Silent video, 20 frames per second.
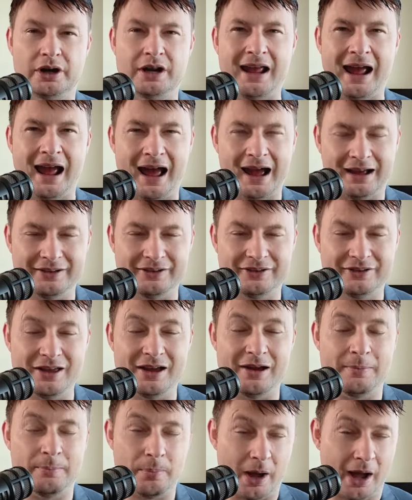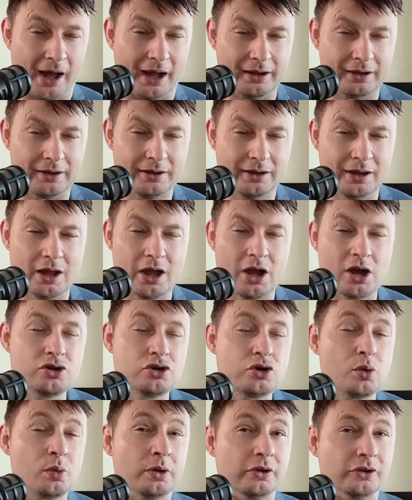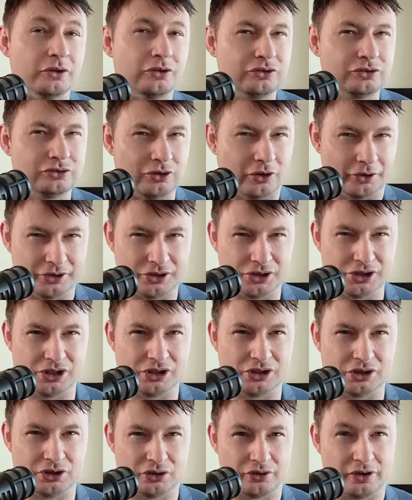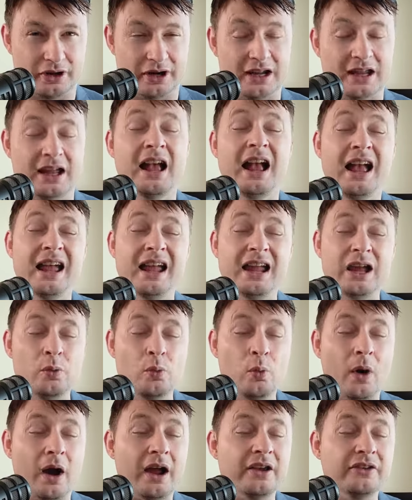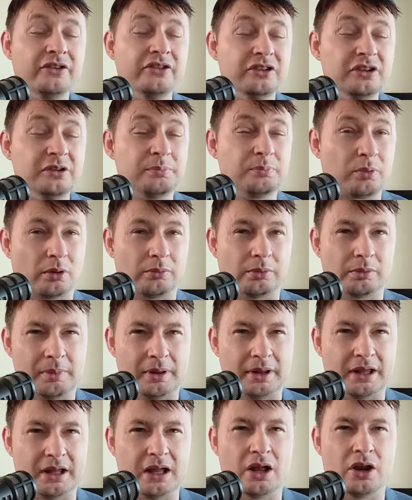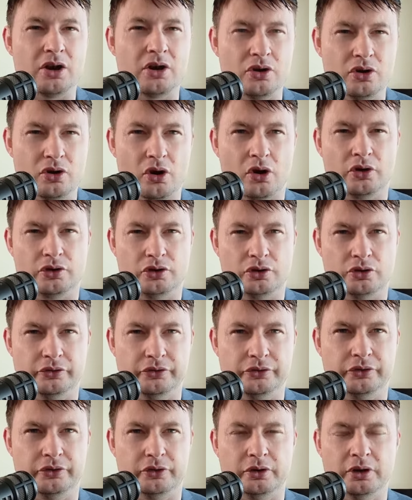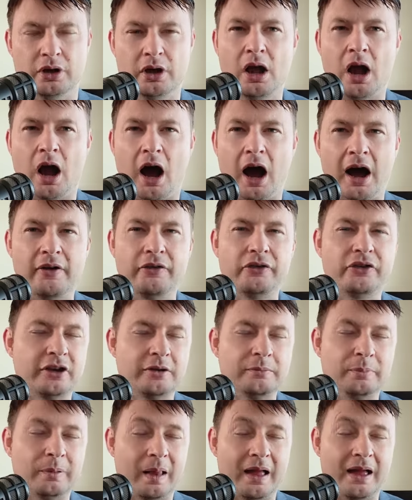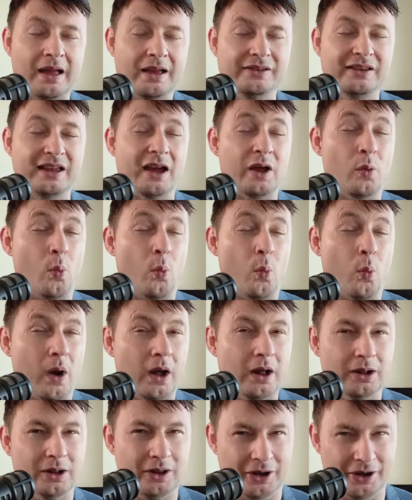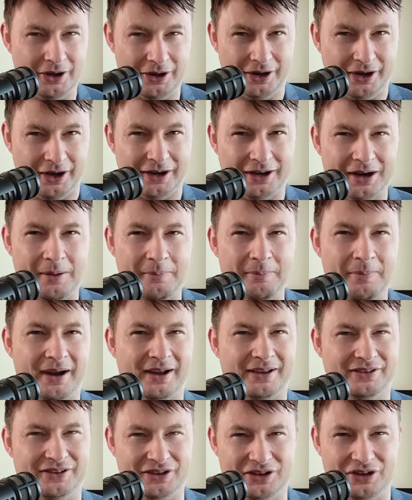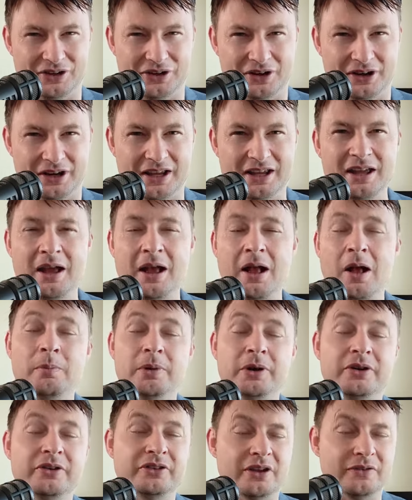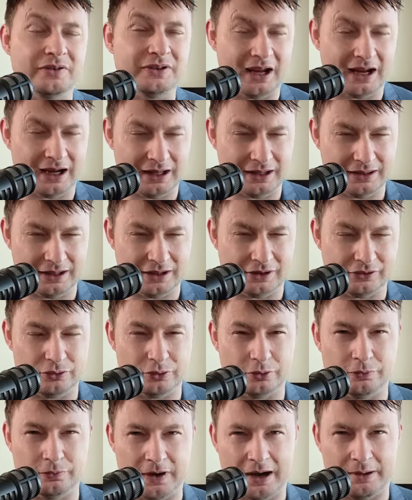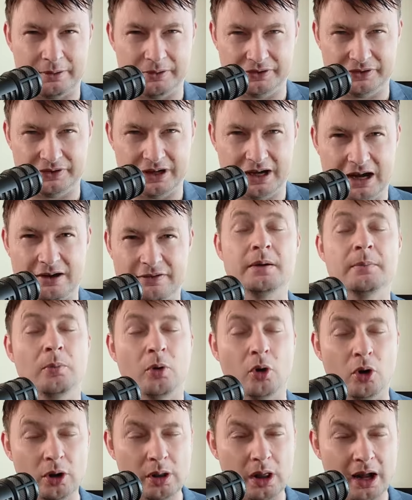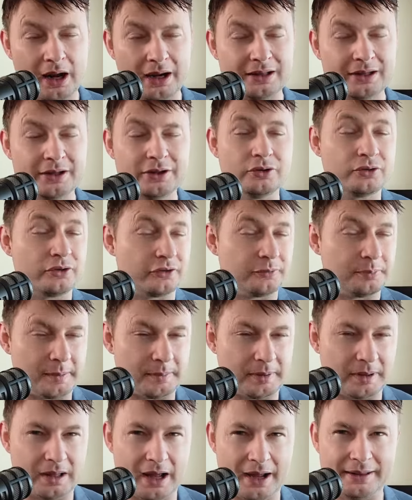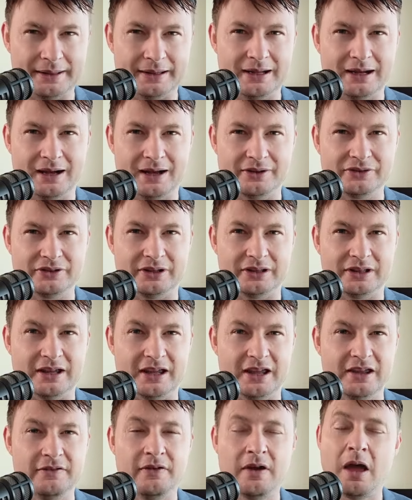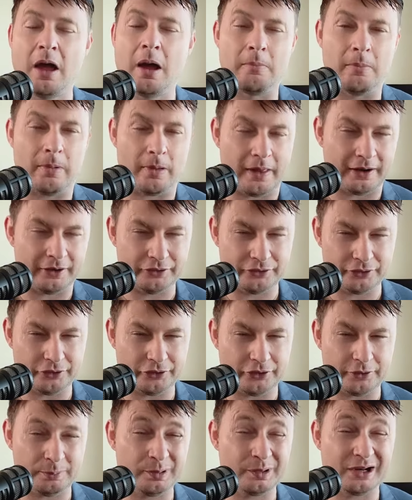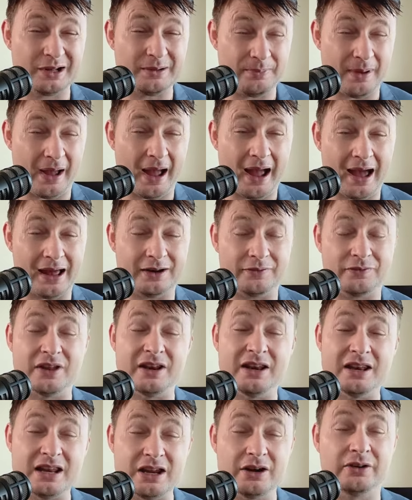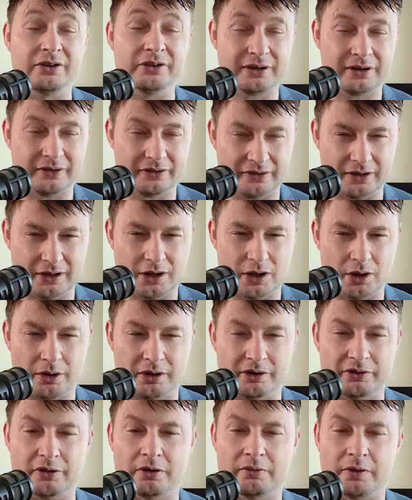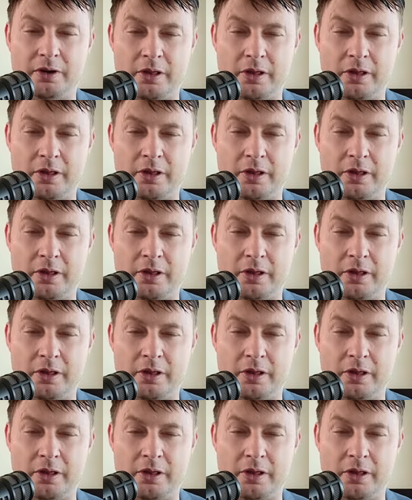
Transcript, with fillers: has their back to an astonishing degree in ways that you're probably not used to. I've seen players get well hurt by security because they've taken things too far with staff. More likely, you'll just be politely asked to leave, but that is also pretty bad if the nearest casino is over a